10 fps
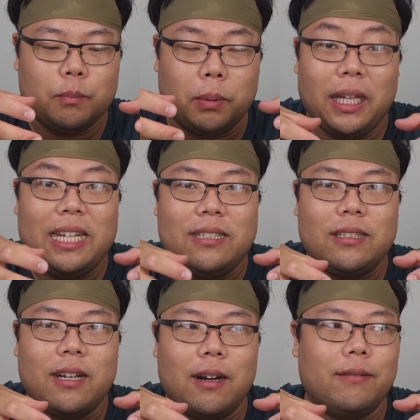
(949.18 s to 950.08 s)

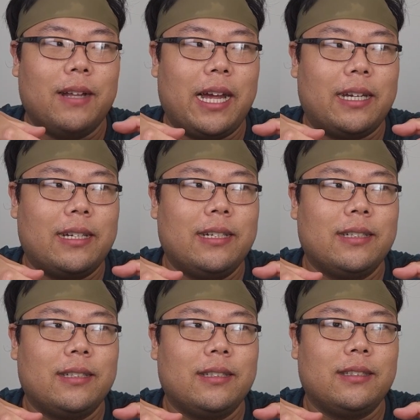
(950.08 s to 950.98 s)
plates of like
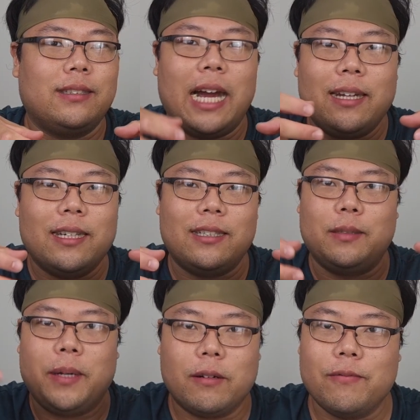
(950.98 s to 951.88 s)
side dishes,
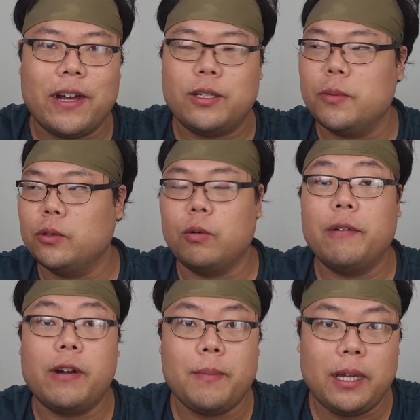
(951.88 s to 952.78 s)
pickled vegetables,
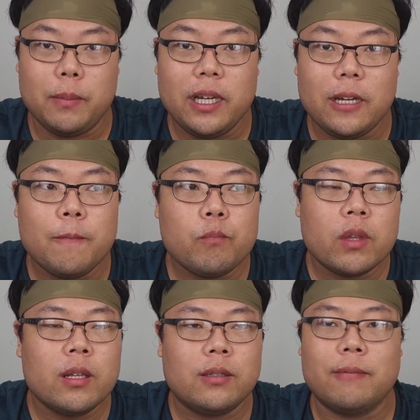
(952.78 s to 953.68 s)
whatever it may be,
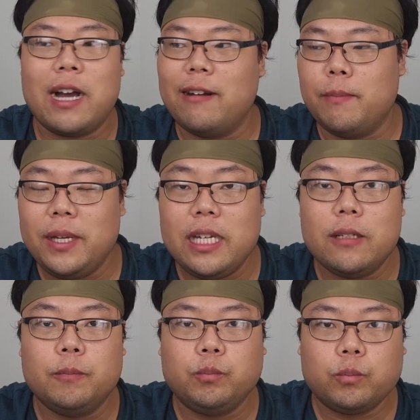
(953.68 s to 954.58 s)
some kind of
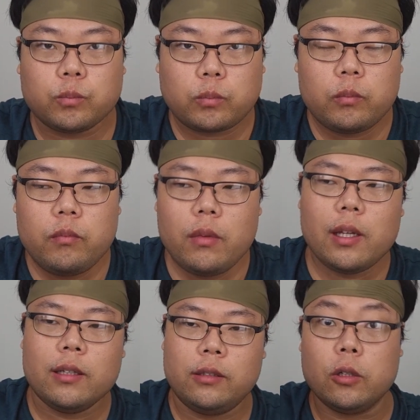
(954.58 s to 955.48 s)
meat
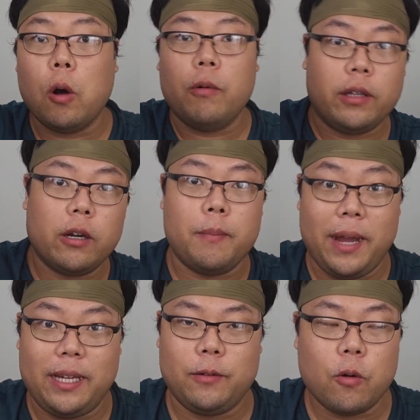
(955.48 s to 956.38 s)
to go with your
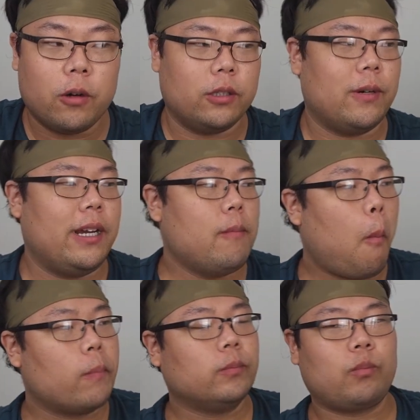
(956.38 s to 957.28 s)
main course, right?
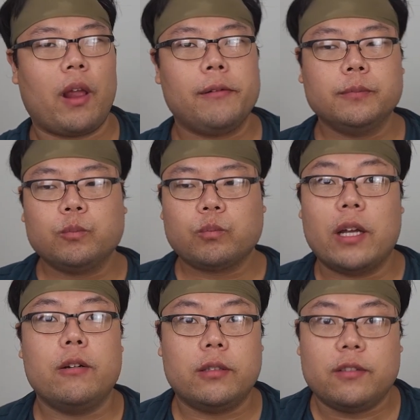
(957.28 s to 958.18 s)

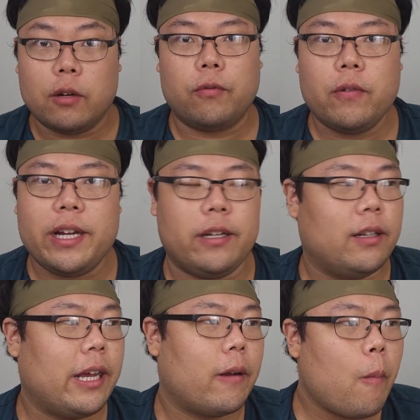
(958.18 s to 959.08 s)
And they're free.
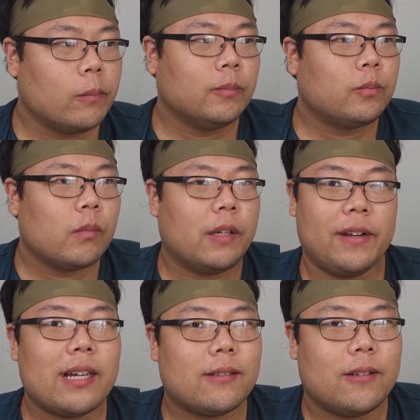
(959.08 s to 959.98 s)
Like if
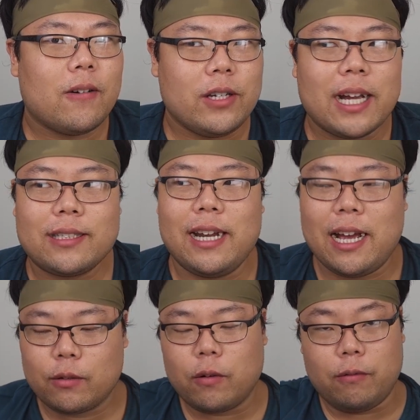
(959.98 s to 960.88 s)
you guys don't know, you guys can
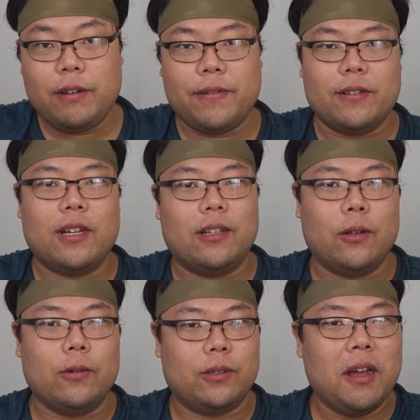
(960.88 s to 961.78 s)
ask for refills on
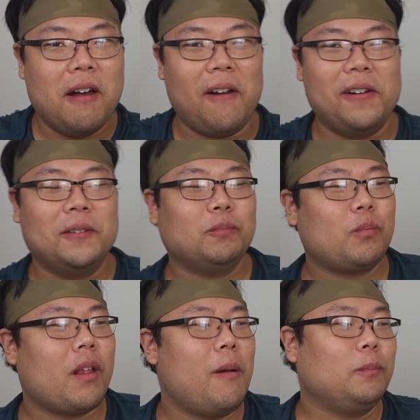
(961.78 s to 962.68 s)
those
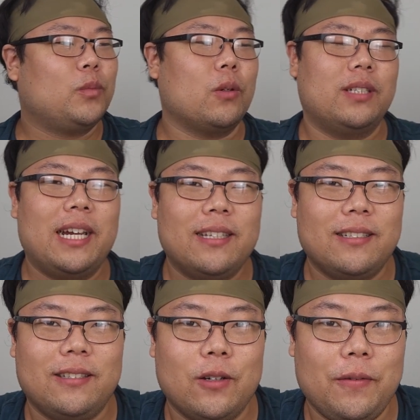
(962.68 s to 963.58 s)
those side dishes.